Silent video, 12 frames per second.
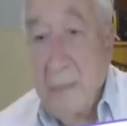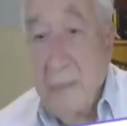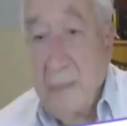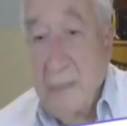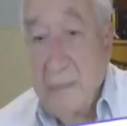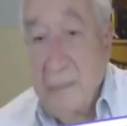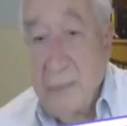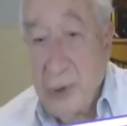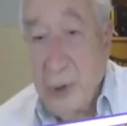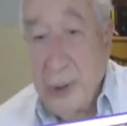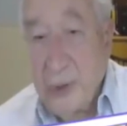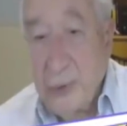I'm
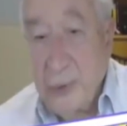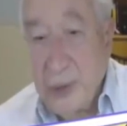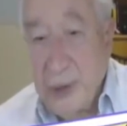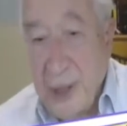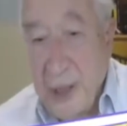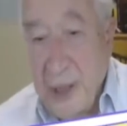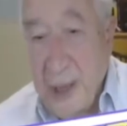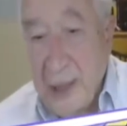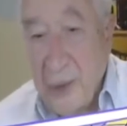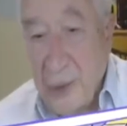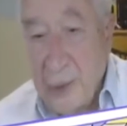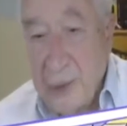sorry to say that
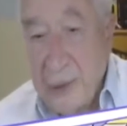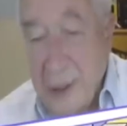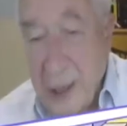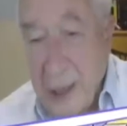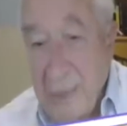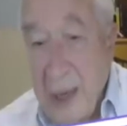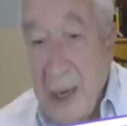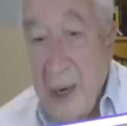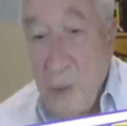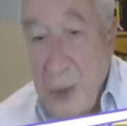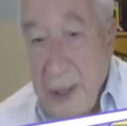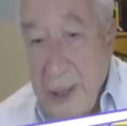all the time,
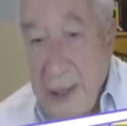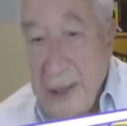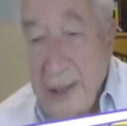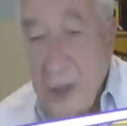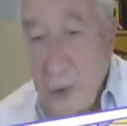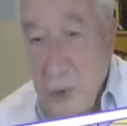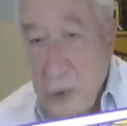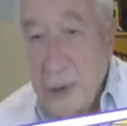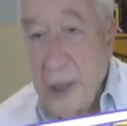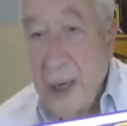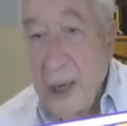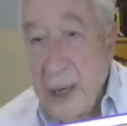we need the good
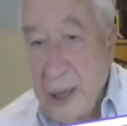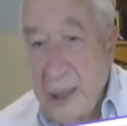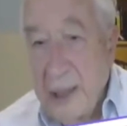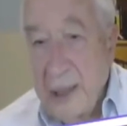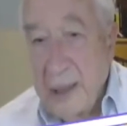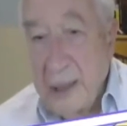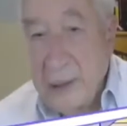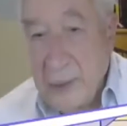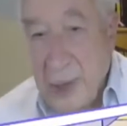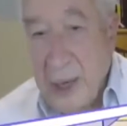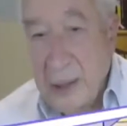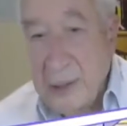clinical
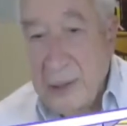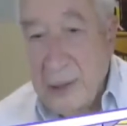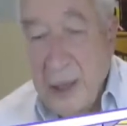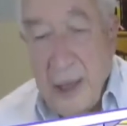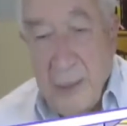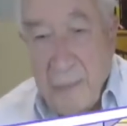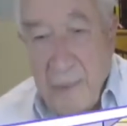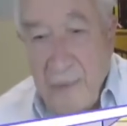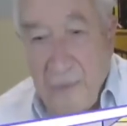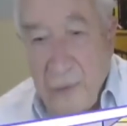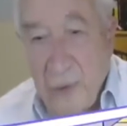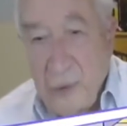trials
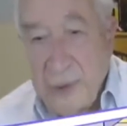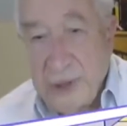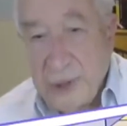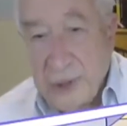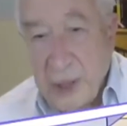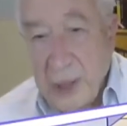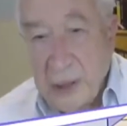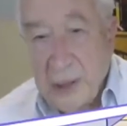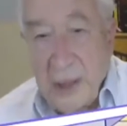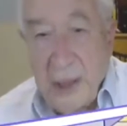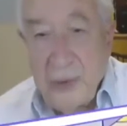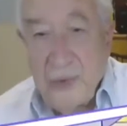before we start
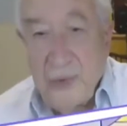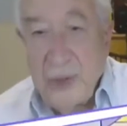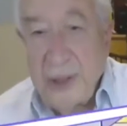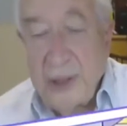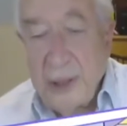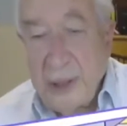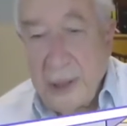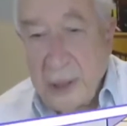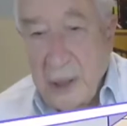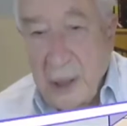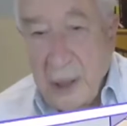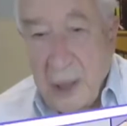treating
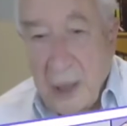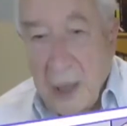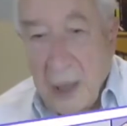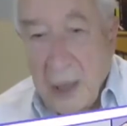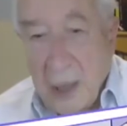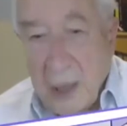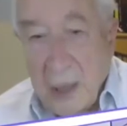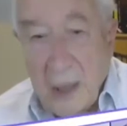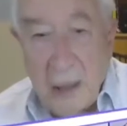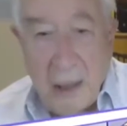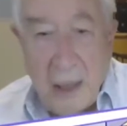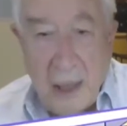
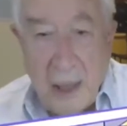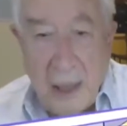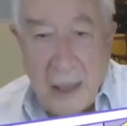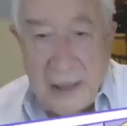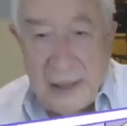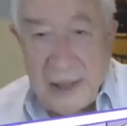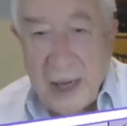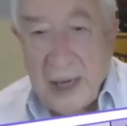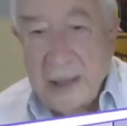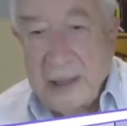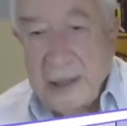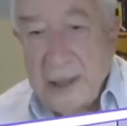
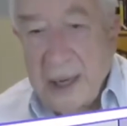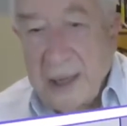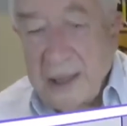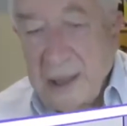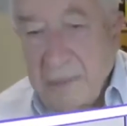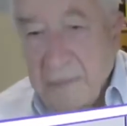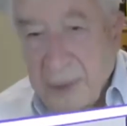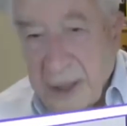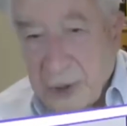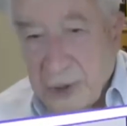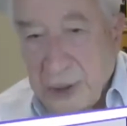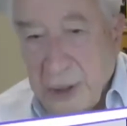anxiety and
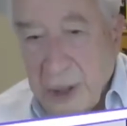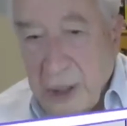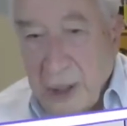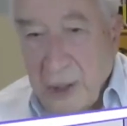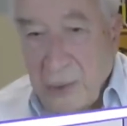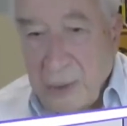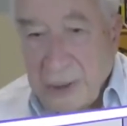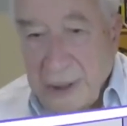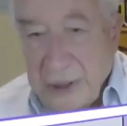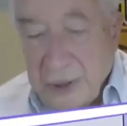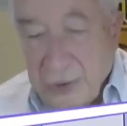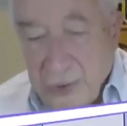depression with
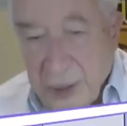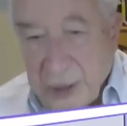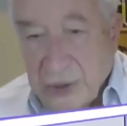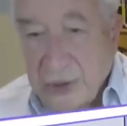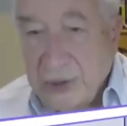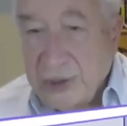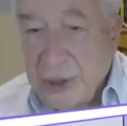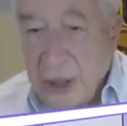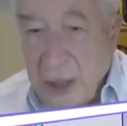these drugs. It's a